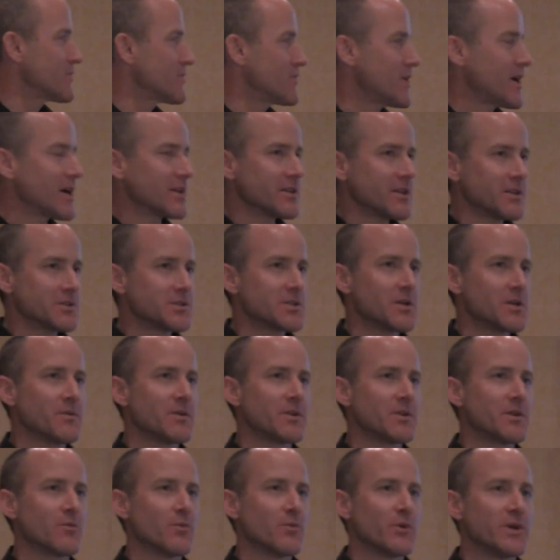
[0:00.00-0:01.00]
fact that some
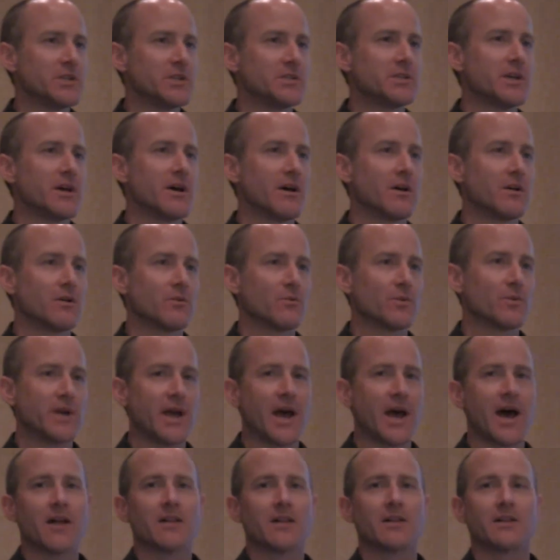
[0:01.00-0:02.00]
of the retail
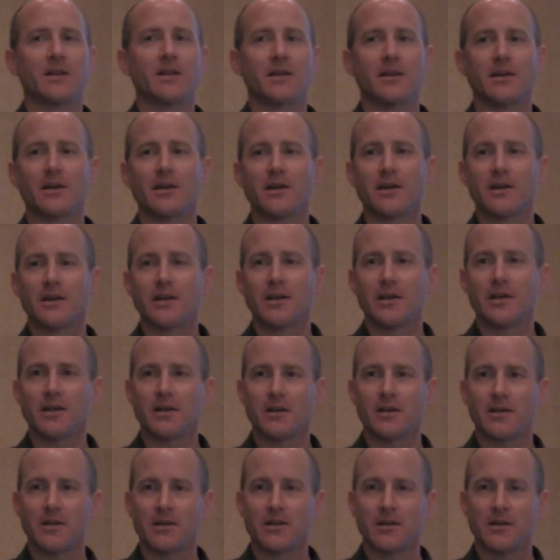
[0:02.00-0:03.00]
reality
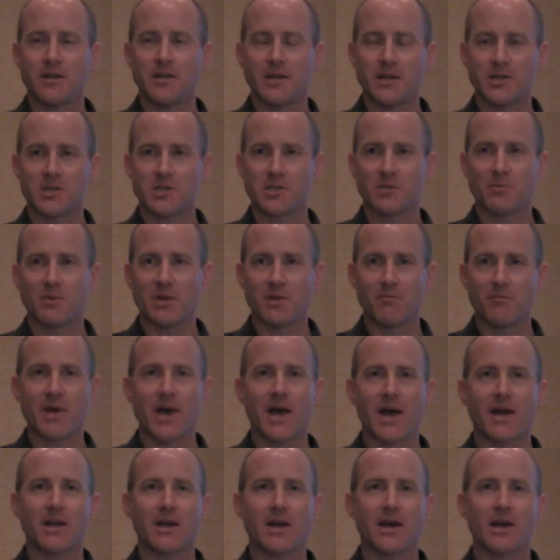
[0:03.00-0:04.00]
needs to be
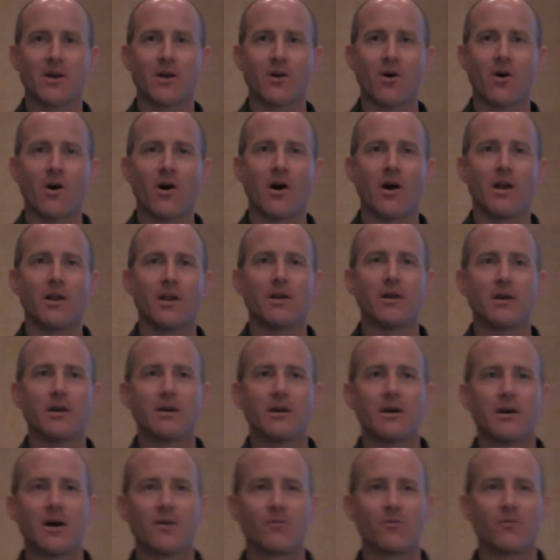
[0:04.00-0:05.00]
met head on
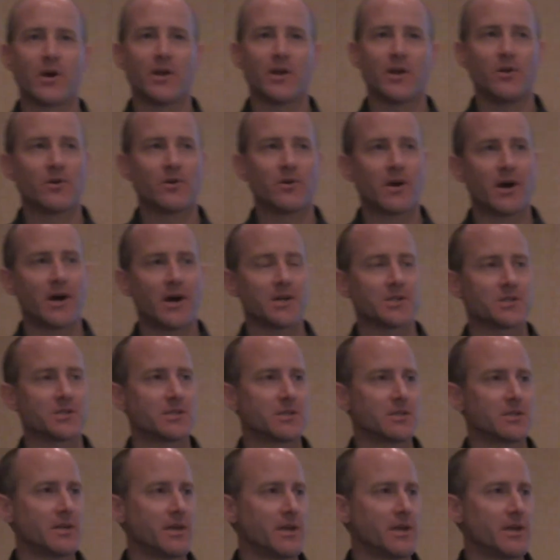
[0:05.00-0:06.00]
of what you
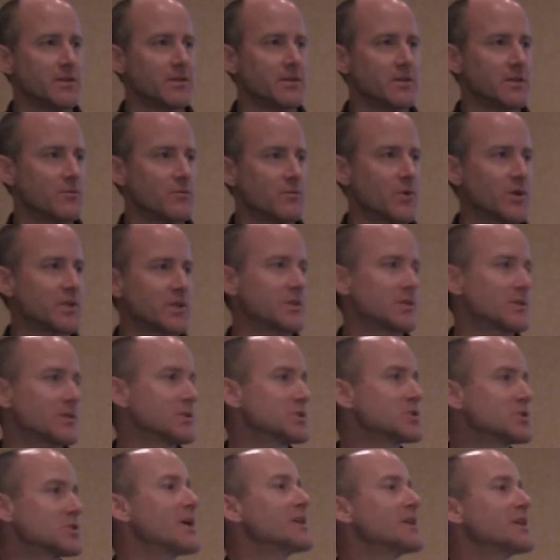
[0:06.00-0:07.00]
guys, what
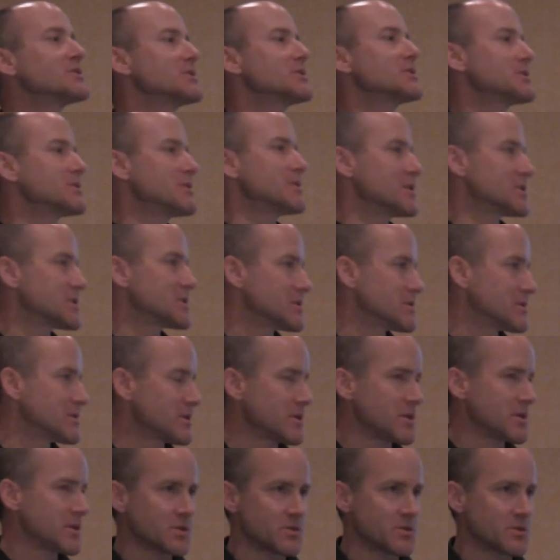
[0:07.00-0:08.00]
stresses
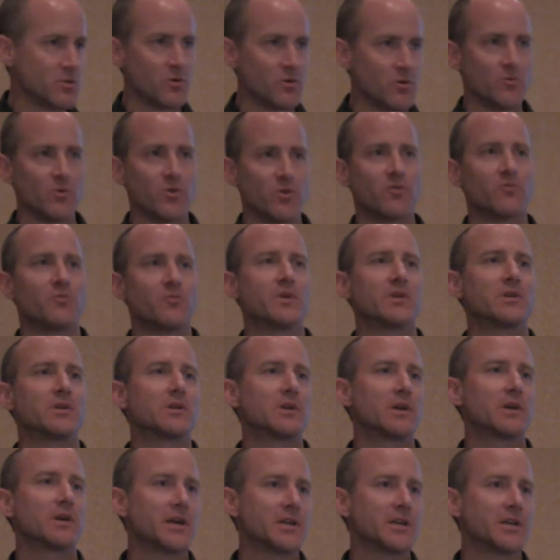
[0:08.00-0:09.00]
this new movement
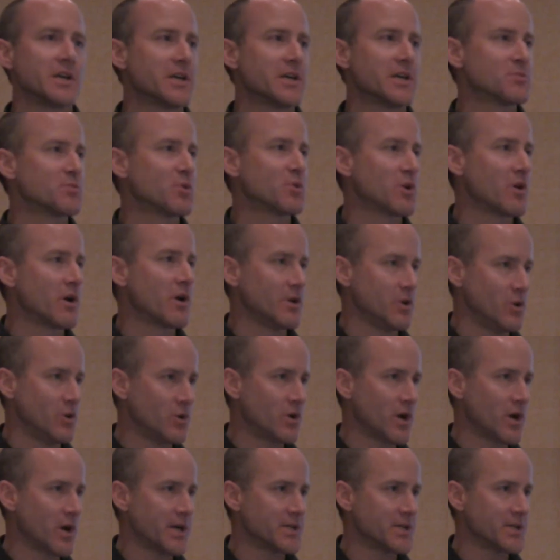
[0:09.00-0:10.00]
has put on you
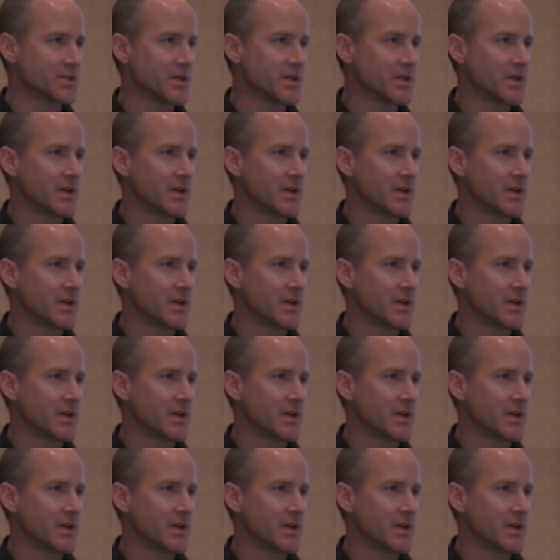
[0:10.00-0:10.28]
guys.